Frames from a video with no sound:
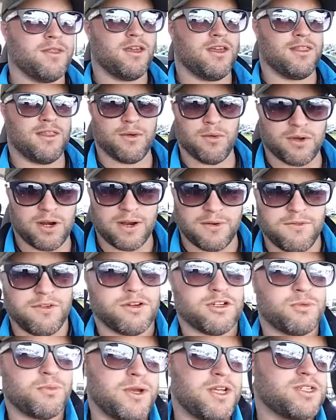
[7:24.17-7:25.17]
And then whatever
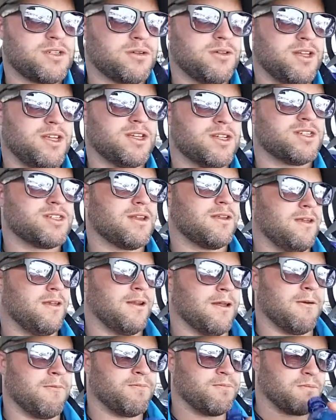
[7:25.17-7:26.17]
your special is, you
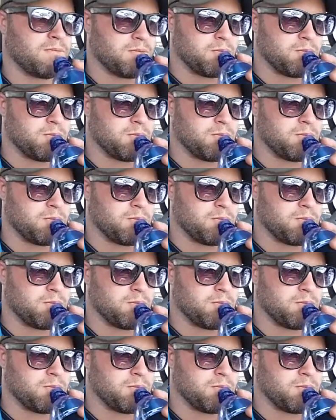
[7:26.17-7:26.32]
know,